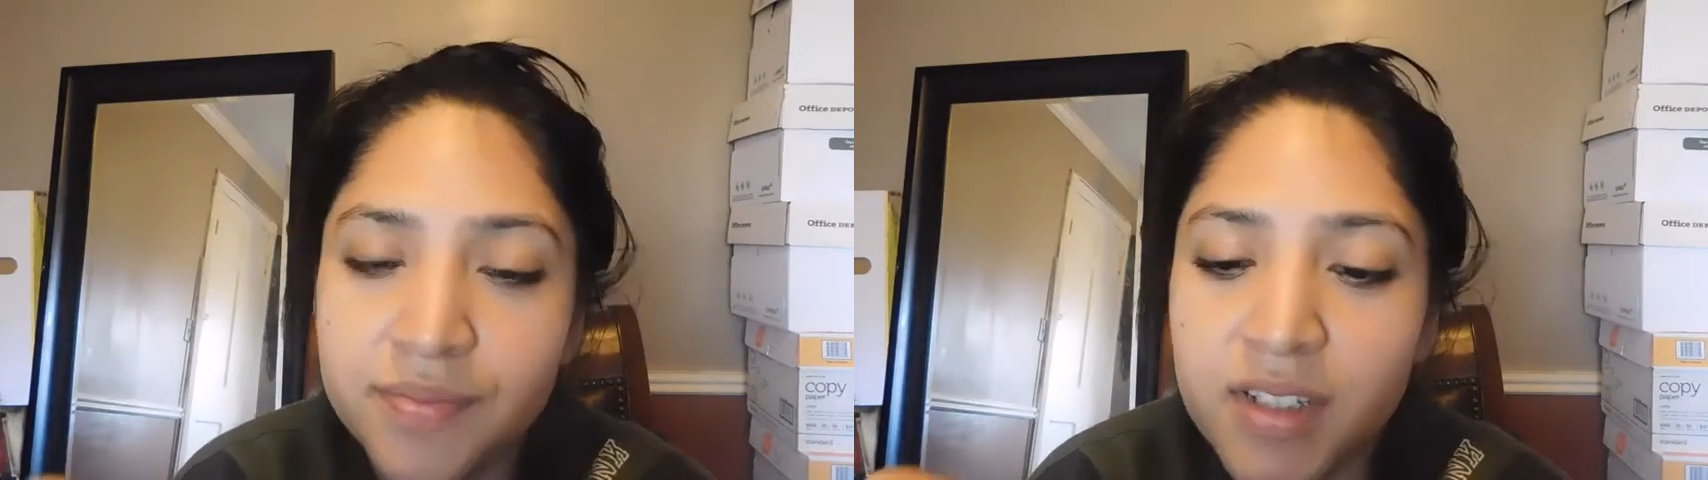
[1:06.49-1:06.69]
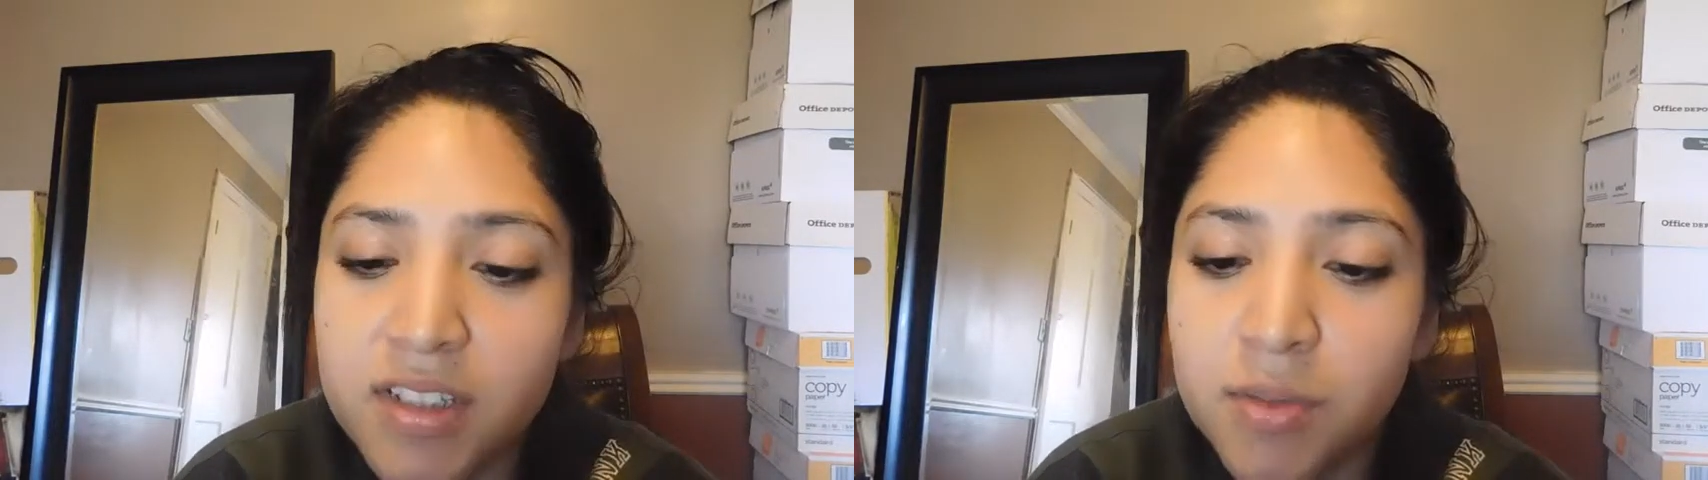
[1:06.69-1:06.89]

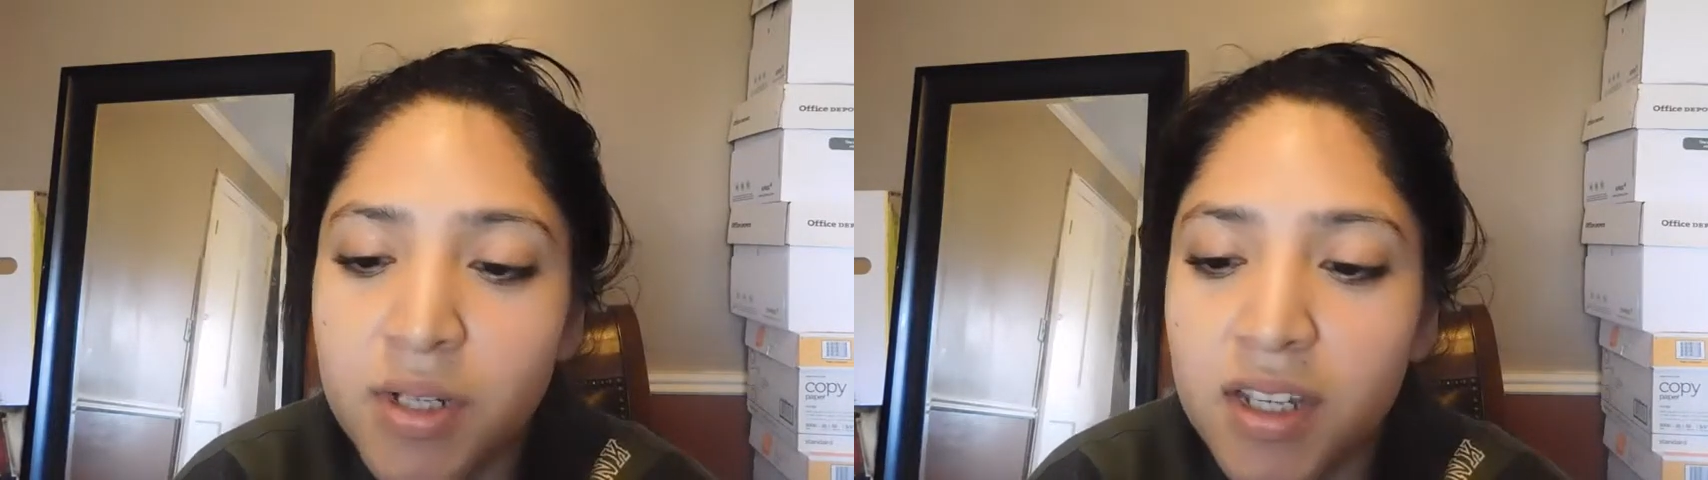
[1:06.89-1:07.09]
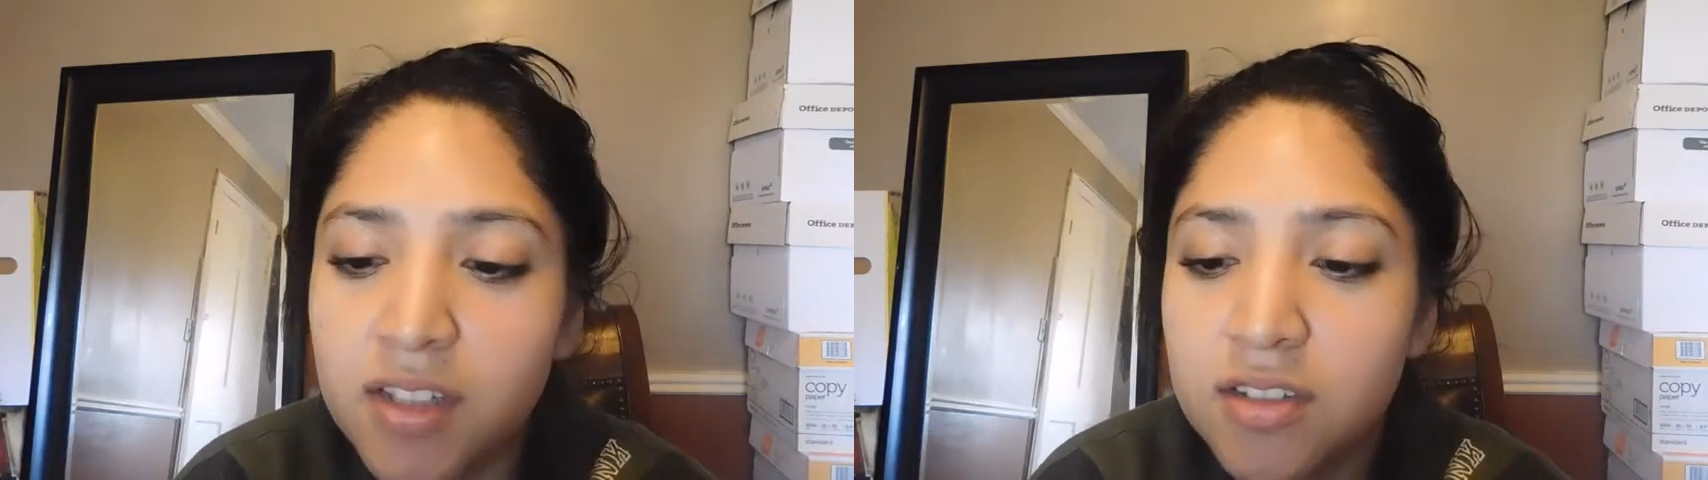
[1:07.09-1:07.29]
That's the one
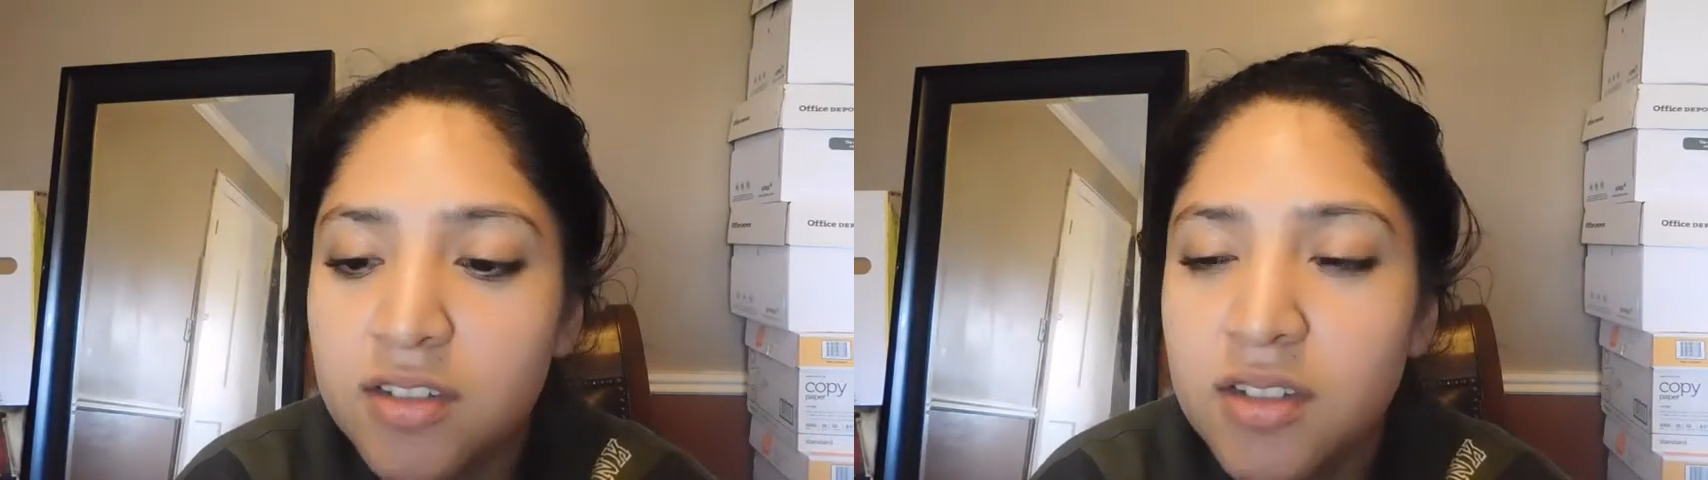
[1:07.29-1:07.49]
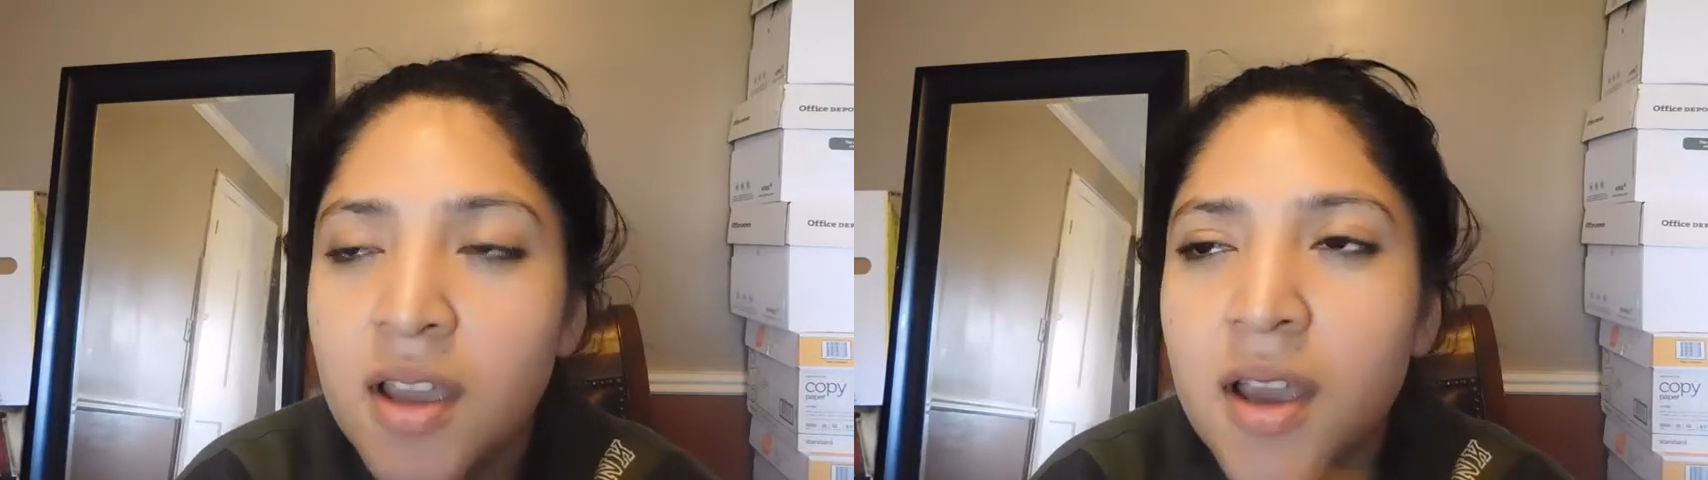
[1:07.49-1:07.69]
I
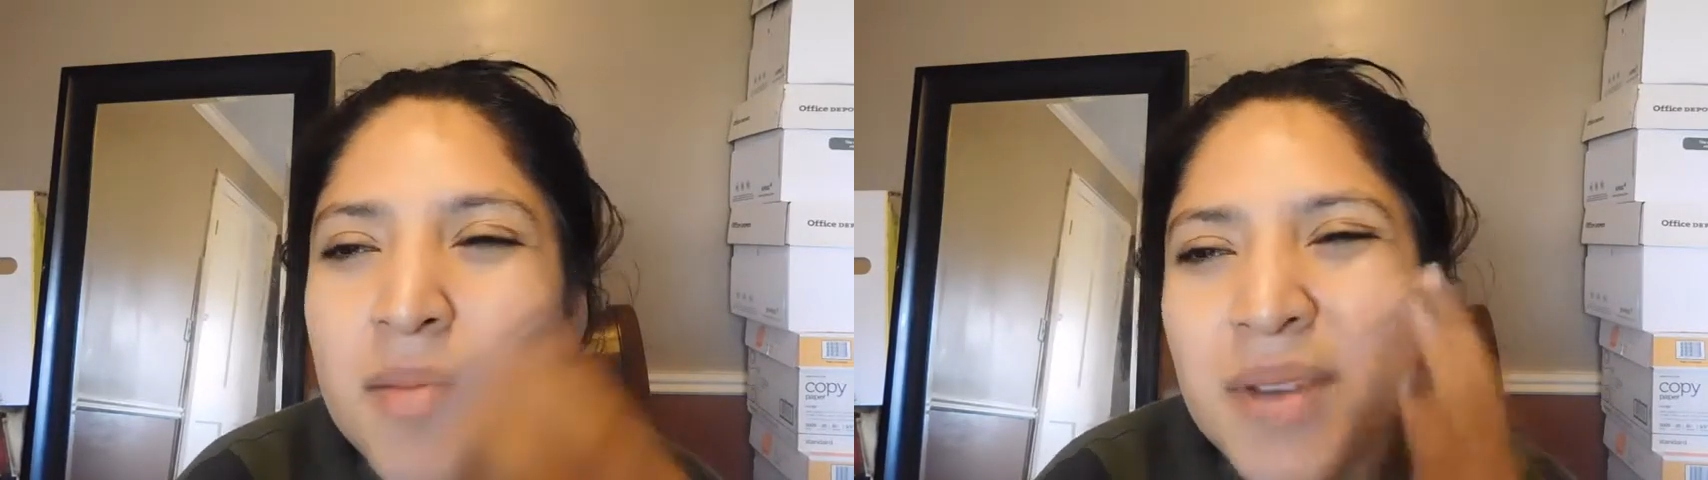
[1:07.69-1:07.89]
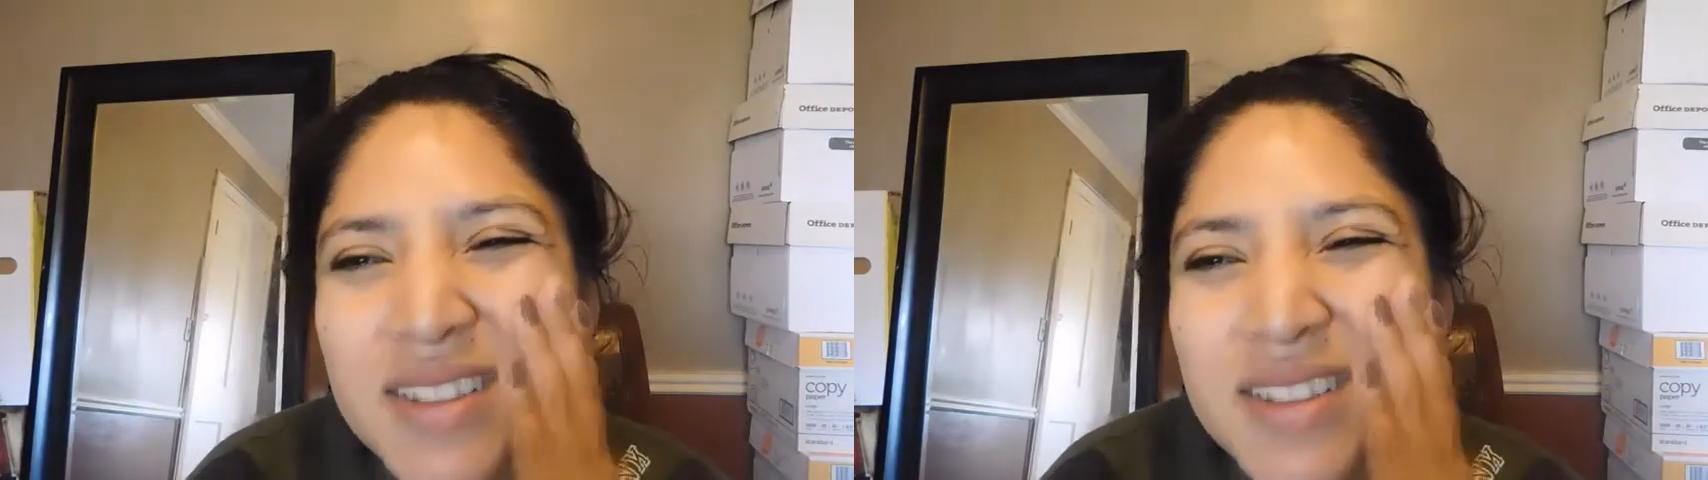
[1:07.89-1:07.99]
use. My